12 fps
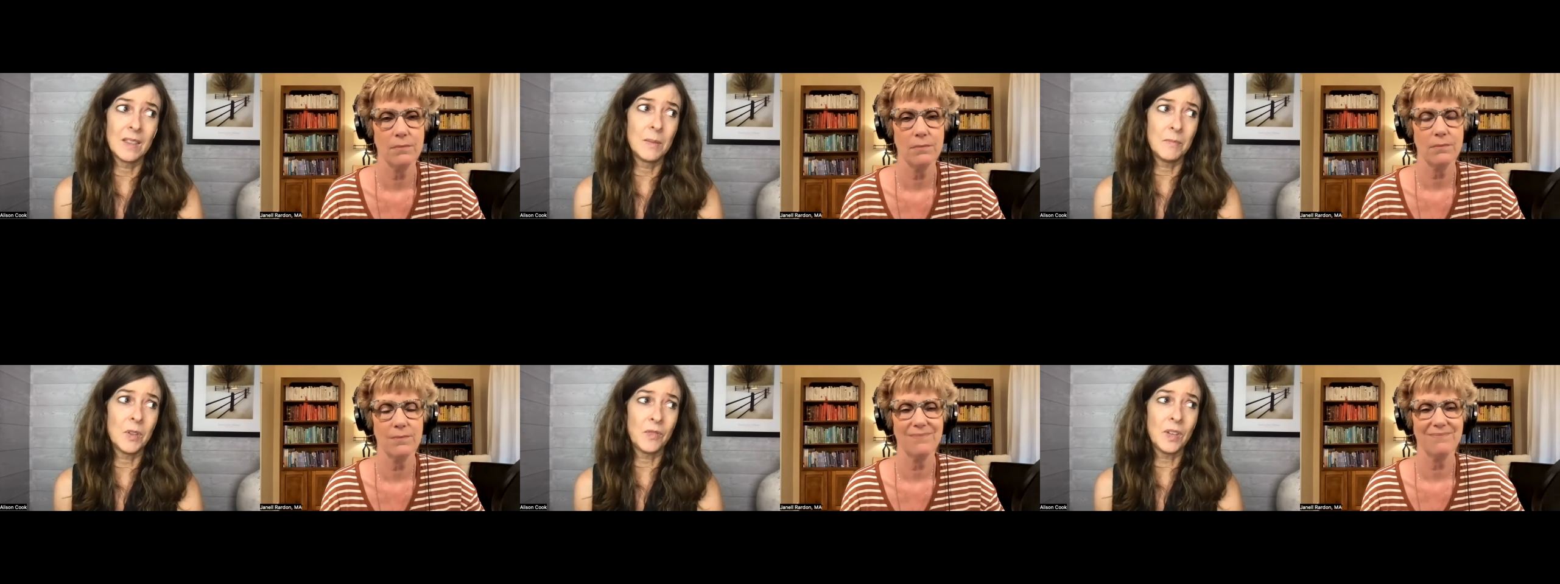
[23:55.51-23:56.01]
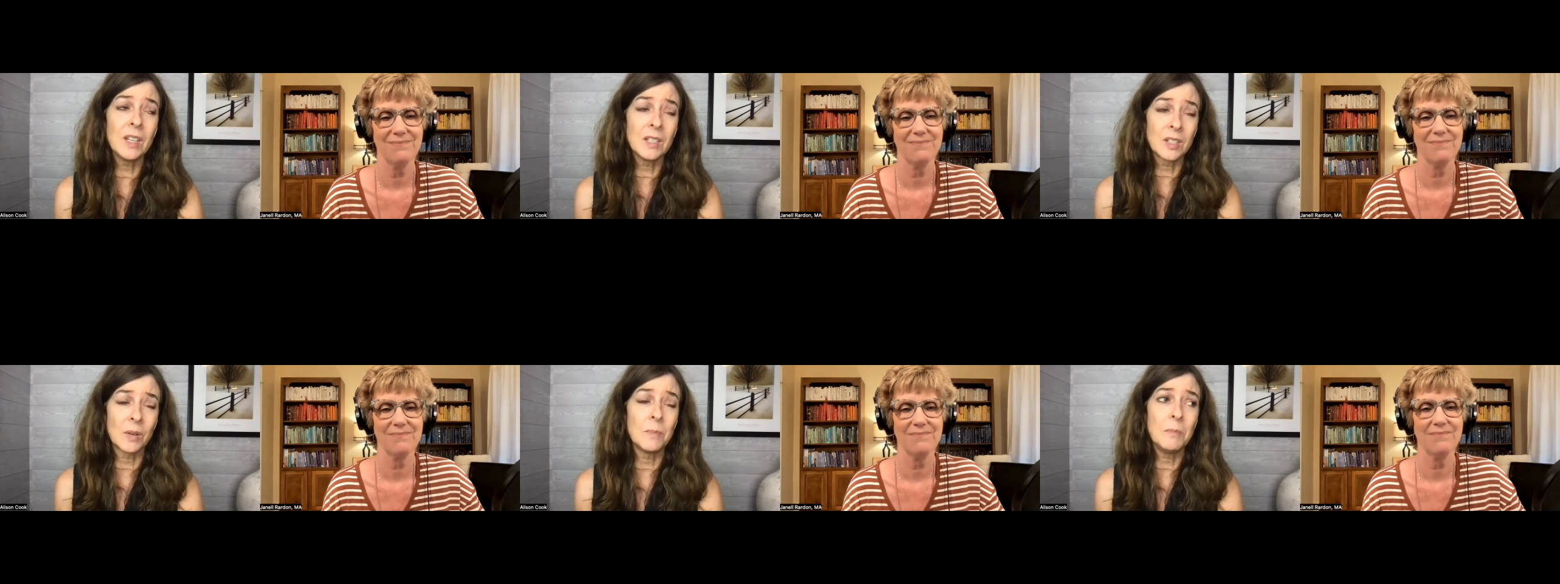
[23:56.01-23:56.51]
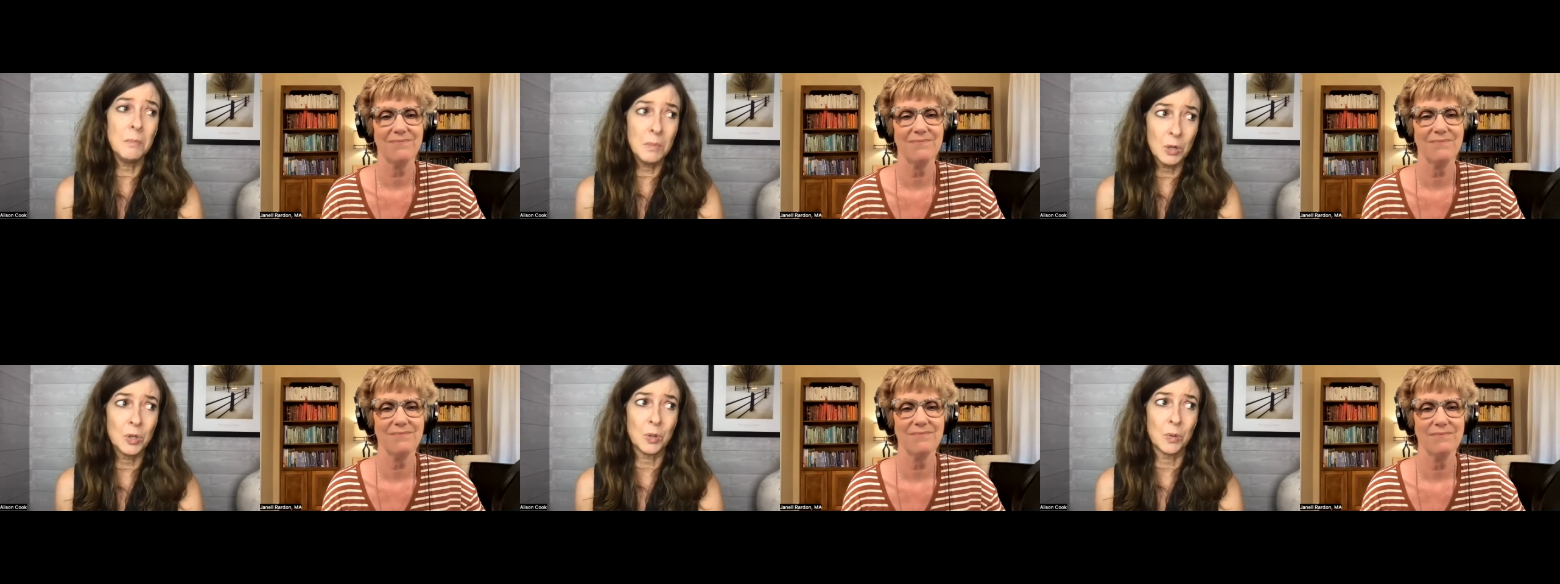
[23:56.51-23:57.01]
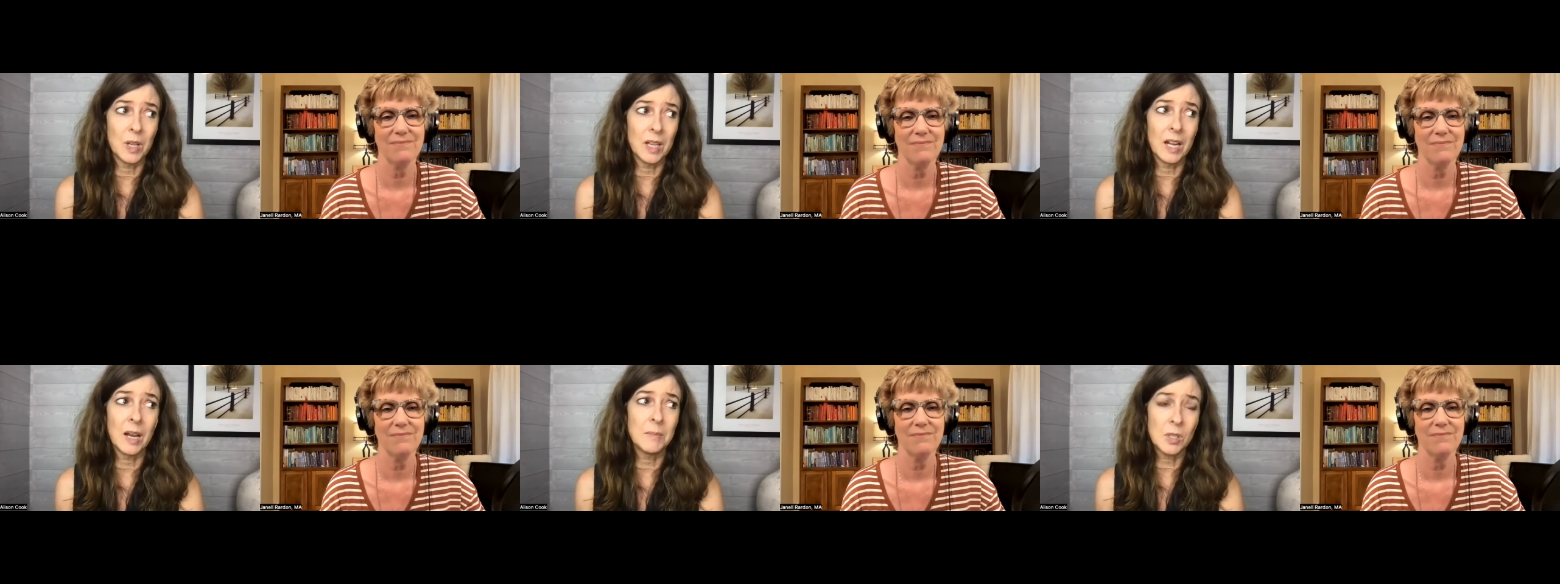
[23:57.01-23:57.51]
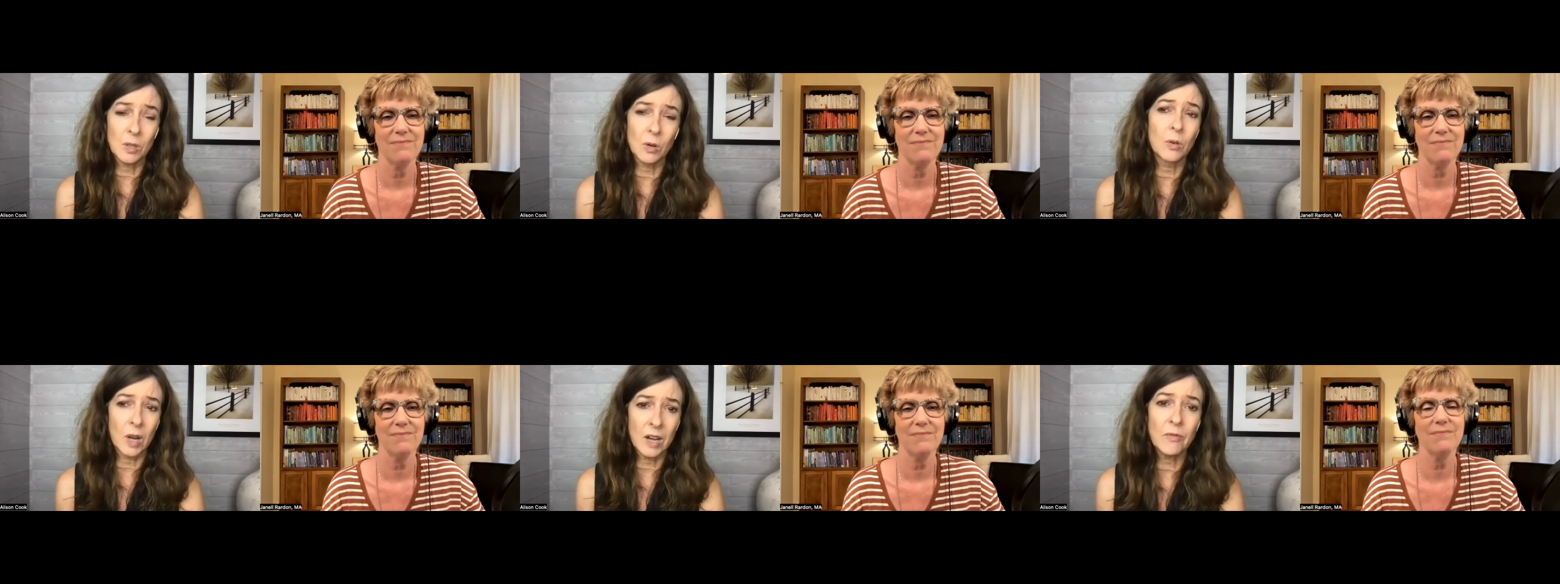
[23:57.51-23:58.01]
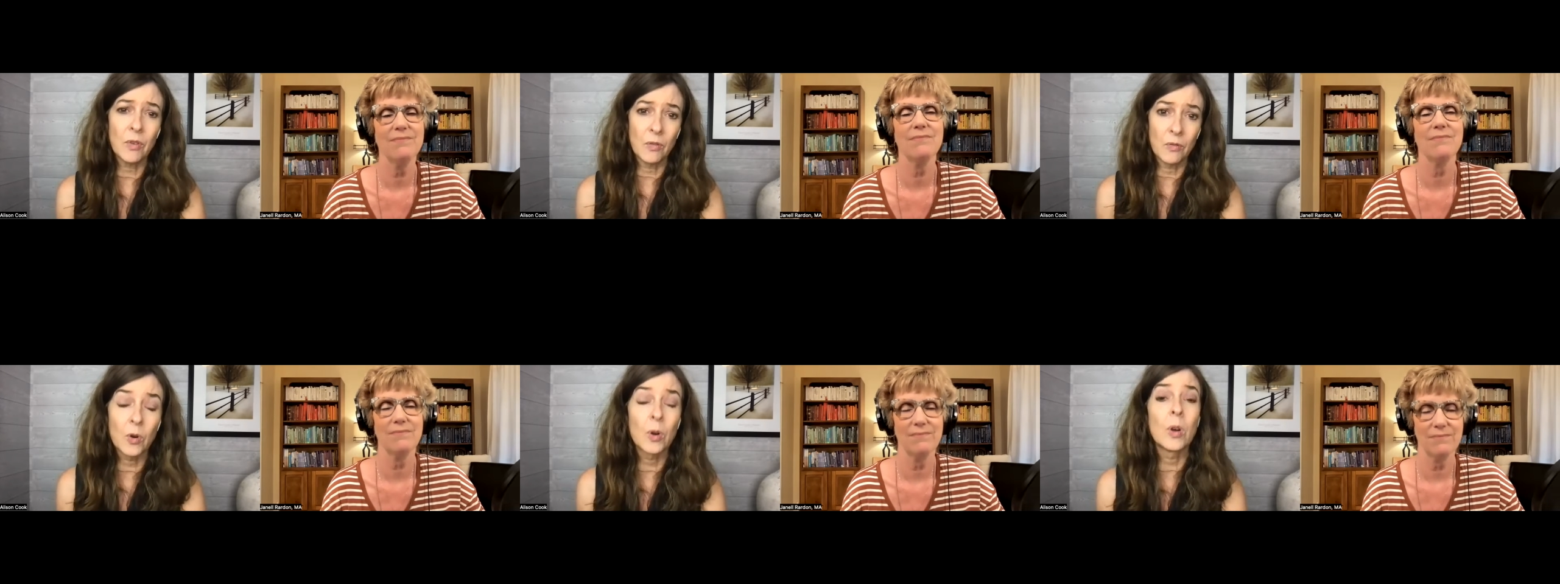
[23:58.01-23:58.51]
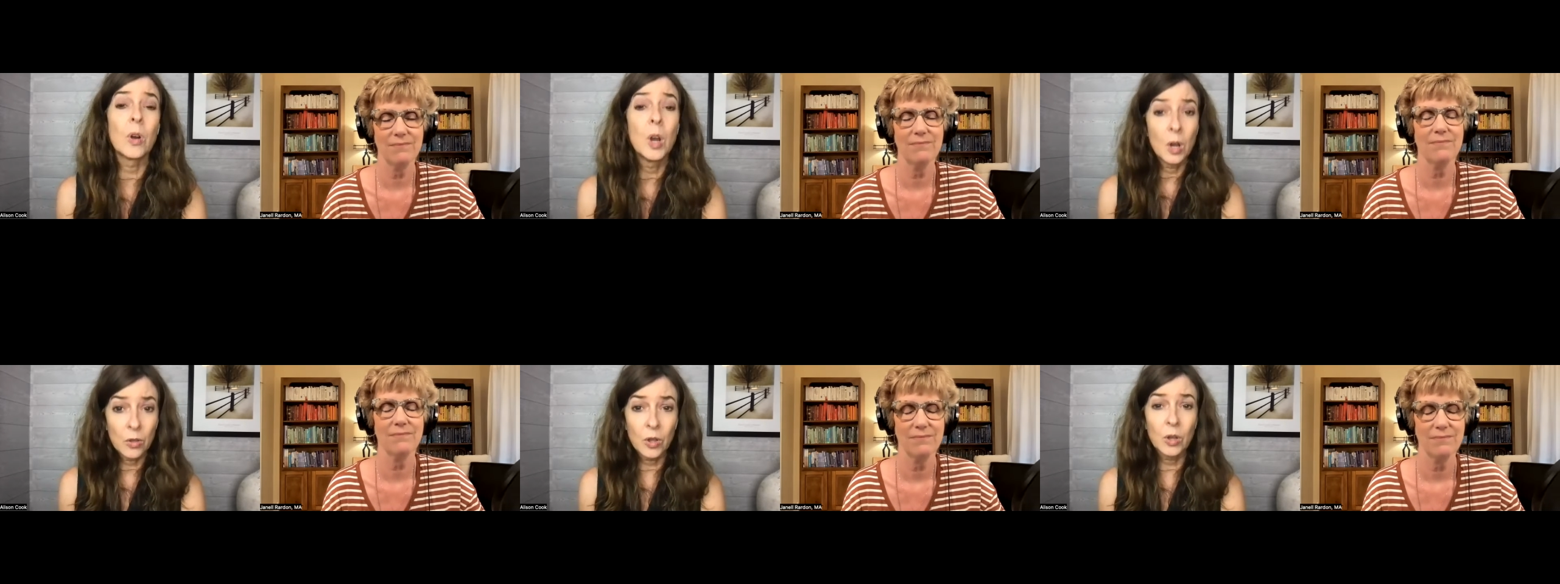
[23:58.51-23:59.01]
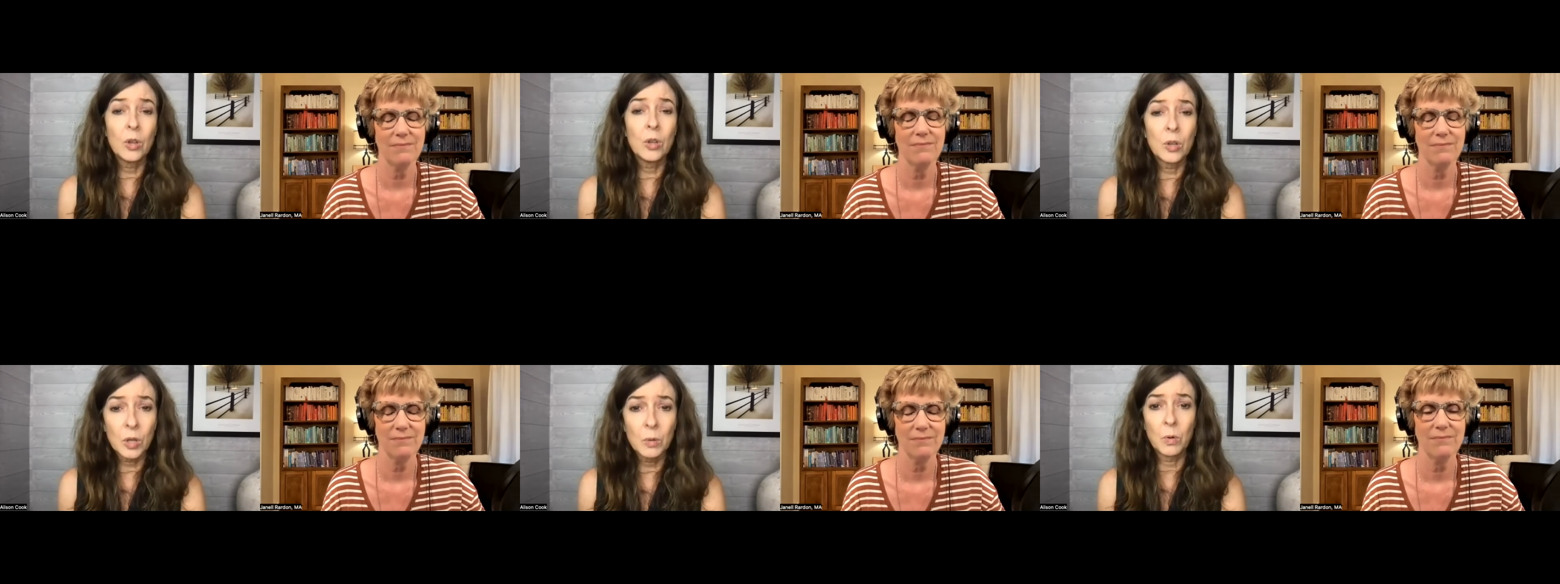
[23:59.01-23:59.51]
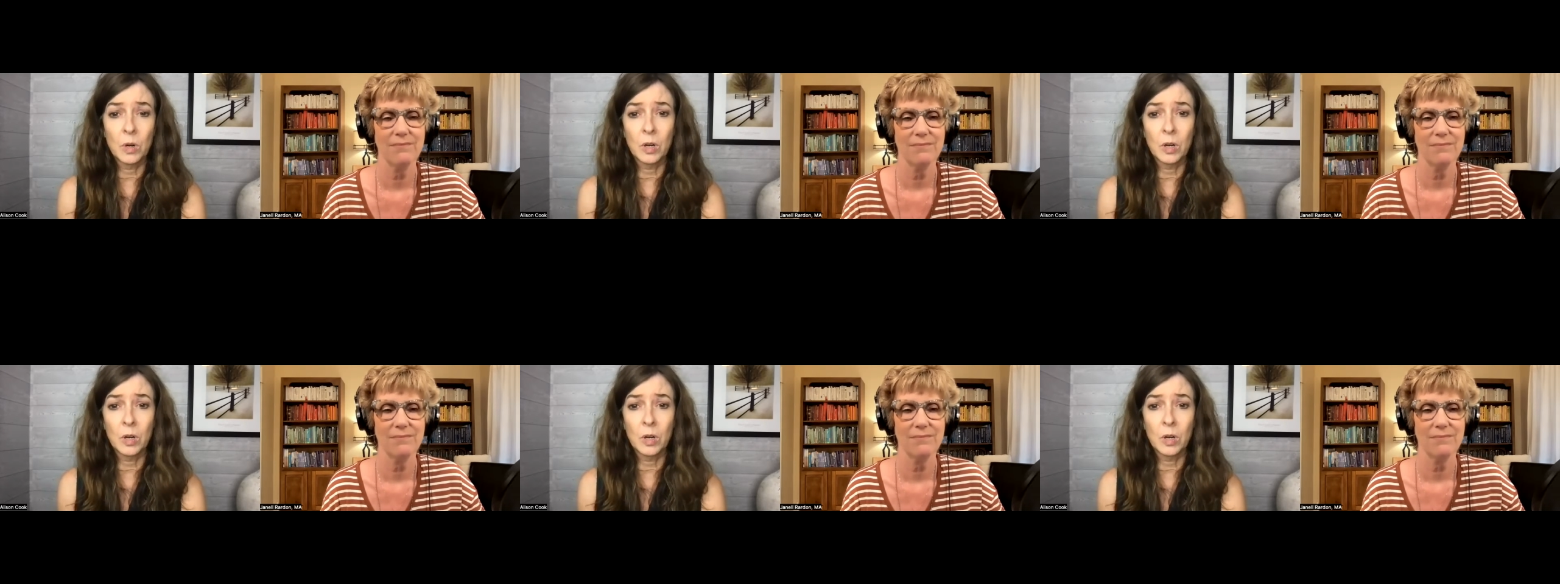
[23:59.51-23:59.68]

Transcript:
Speaker 1: the, the feelings are mutual and i'm so grateful mm. for the good